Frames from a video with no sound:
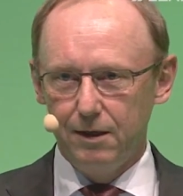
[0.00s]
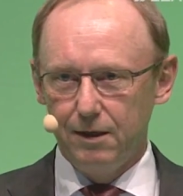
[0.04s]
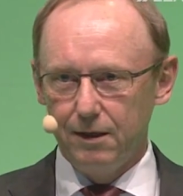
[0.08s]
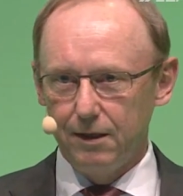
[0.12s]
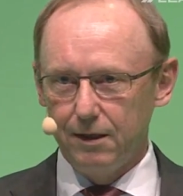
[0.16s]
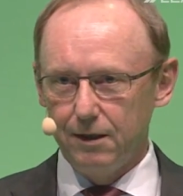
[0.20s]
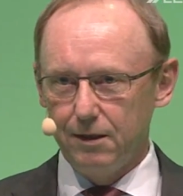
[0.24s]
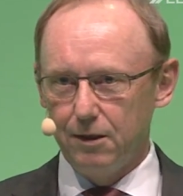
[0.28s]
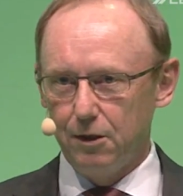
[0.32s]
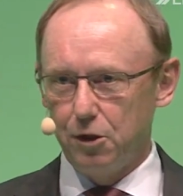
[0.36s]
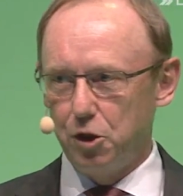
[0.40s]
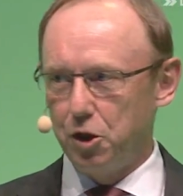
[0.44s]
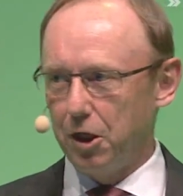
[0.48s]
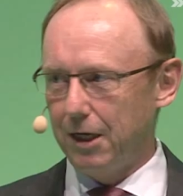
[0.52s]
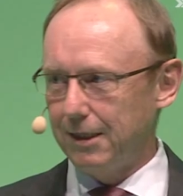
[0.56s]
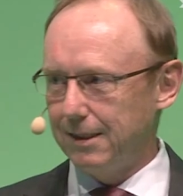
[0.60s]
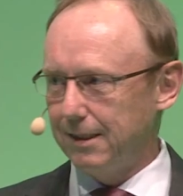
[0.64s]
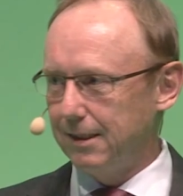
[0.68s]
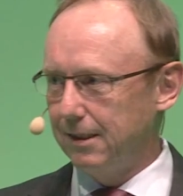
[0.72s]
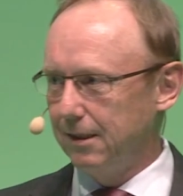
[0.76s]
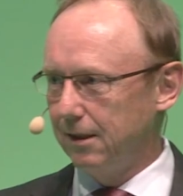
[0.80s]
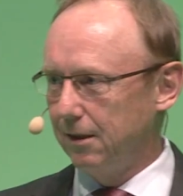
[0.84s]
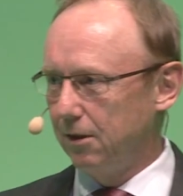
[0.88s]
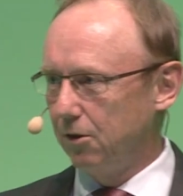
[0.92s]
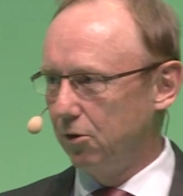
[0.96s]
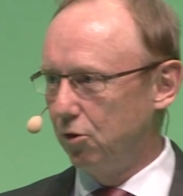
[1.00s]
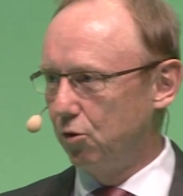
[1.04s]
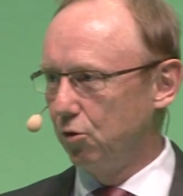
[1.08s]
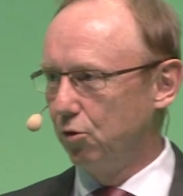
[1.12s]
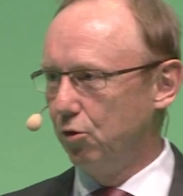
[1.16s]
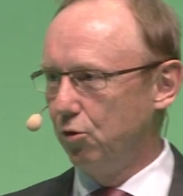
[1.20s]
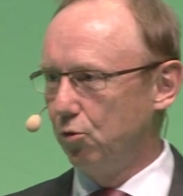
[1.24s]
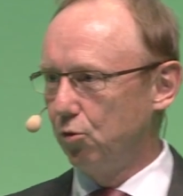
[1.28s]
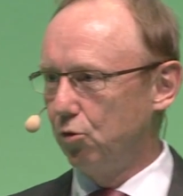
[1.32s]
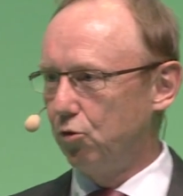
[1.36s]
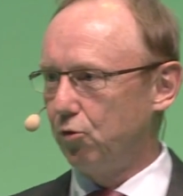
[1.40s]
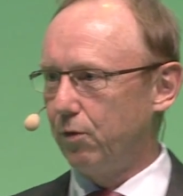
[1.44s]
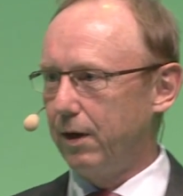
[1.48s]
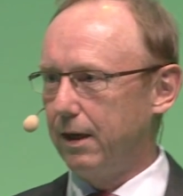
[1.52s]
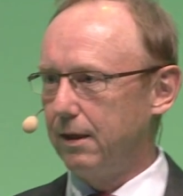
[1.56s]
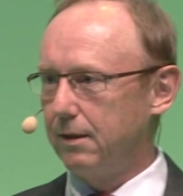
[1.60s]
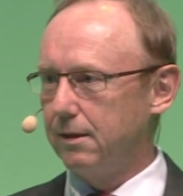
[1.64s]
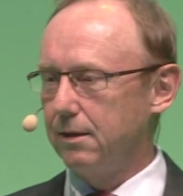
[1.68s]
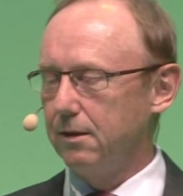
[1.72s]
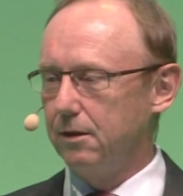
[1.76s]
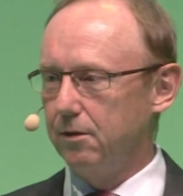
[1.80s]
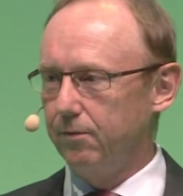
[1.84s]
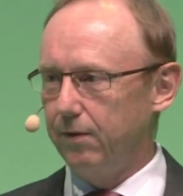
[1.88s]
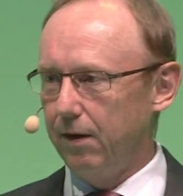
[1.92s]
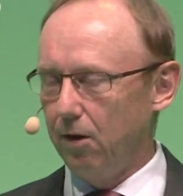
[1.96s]
in adjusting to new trends
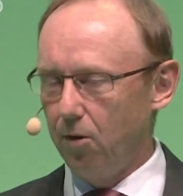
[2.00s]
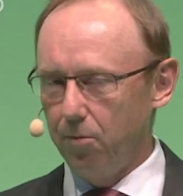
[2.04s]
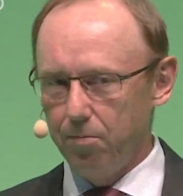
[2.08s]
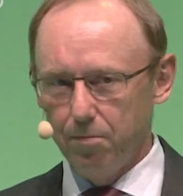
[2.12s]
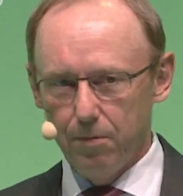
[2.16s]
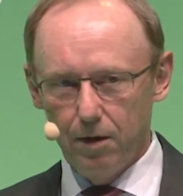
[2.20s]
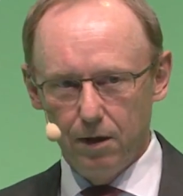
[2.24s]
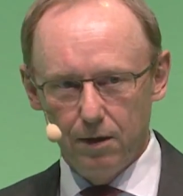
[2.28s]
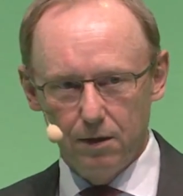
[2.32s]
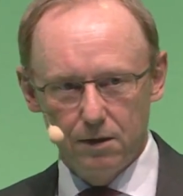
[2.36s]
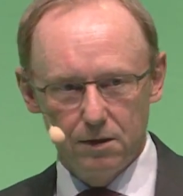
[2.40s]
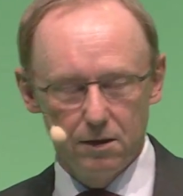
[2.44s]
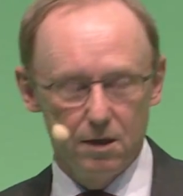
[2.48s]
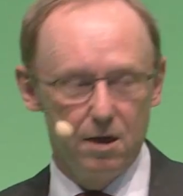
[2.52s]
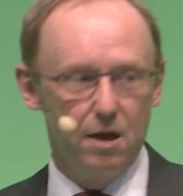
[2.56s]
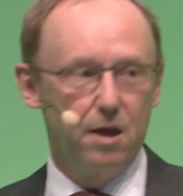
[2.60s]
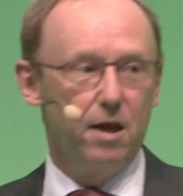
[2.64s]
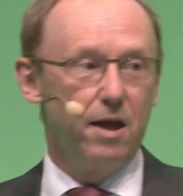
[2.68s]
and developments.